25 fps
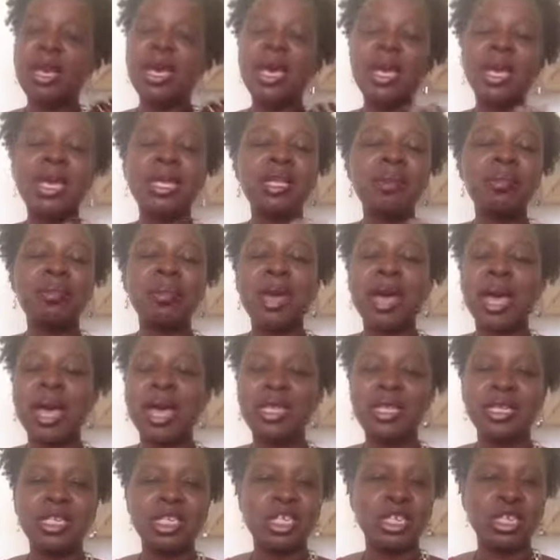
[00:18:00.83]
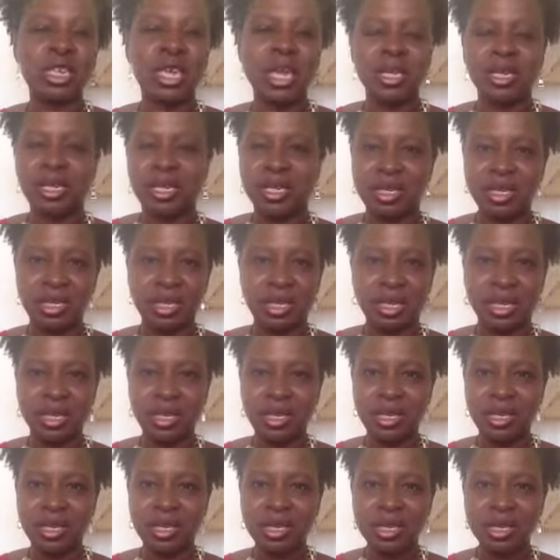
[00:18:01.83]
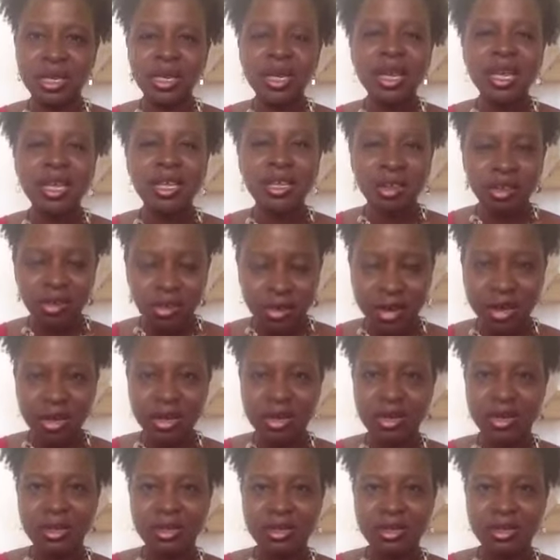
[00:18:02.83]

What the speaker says: unapologetically in your greatness.